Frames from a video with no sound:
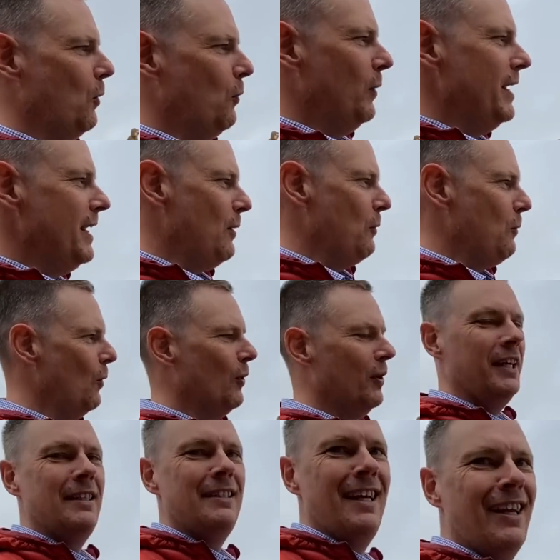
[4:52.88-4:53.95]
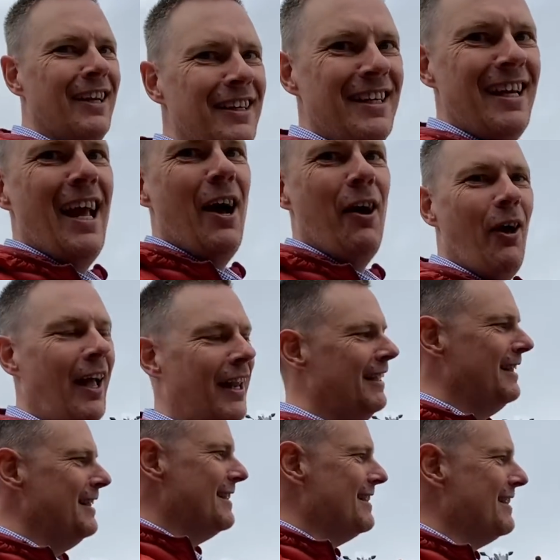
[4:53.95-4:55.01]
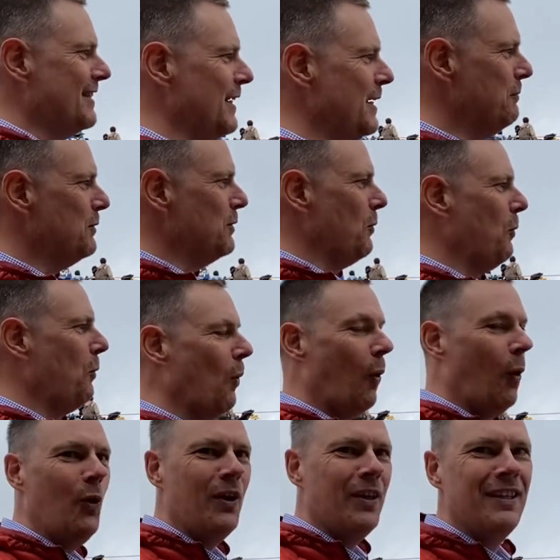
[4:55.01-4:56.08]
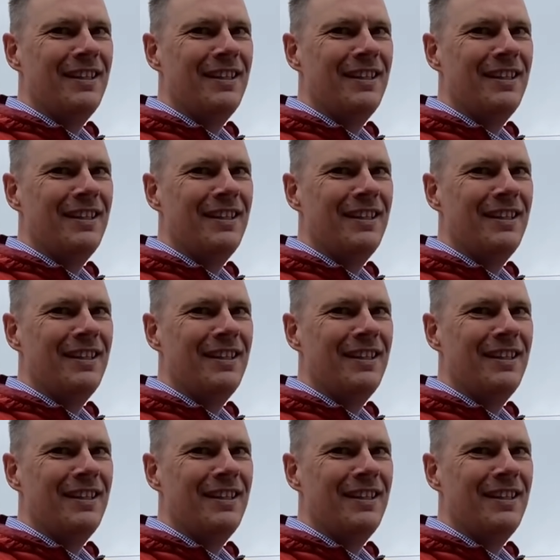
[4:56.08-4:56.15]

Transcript: we are walking down it now, and it is steep to walk.